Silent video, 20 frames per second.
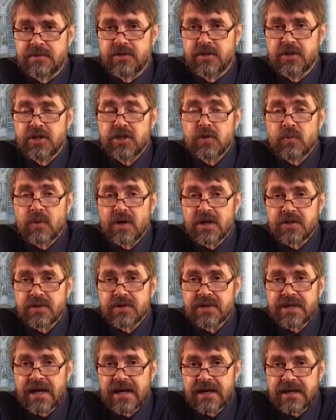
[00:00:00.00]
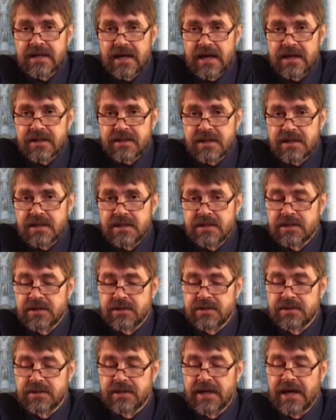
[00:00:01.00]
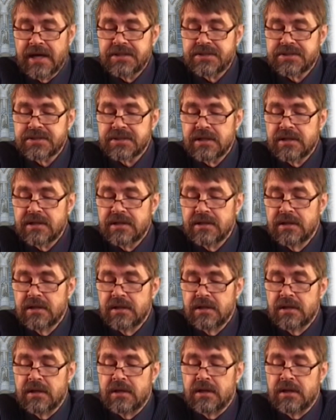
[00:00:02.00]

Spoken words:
Do you want to carry out the interrogation?